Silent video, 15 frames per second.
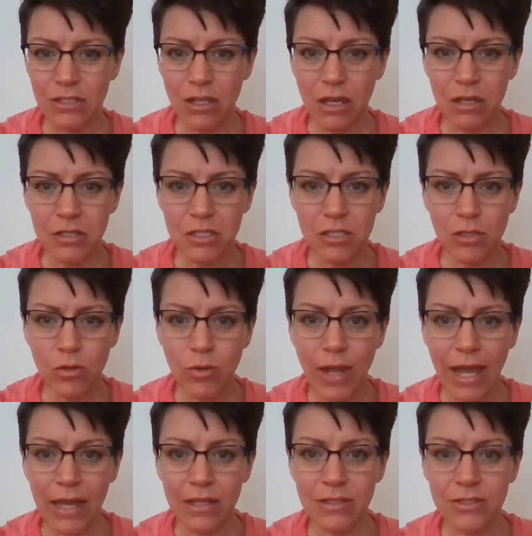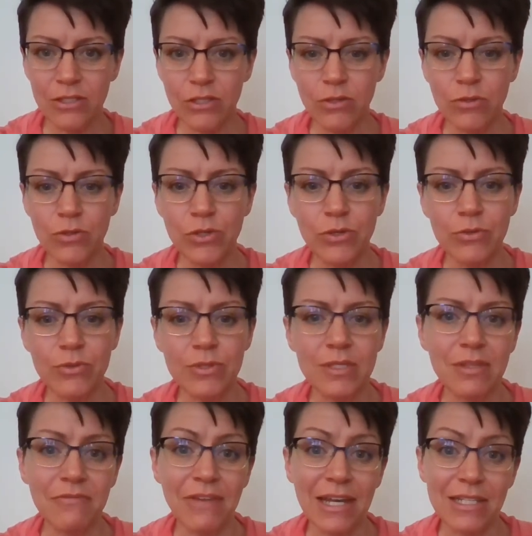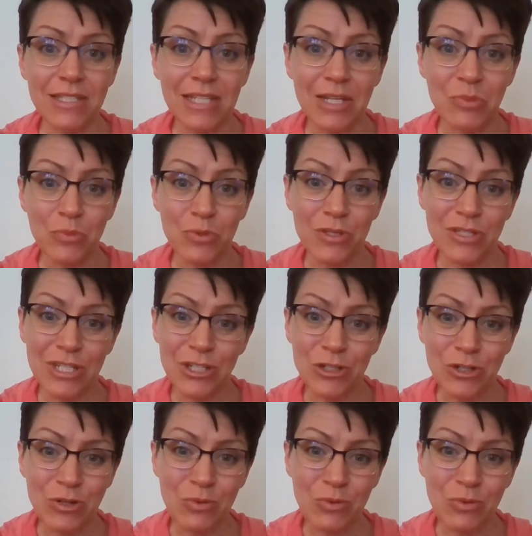also as you use the Fast Aid procedure,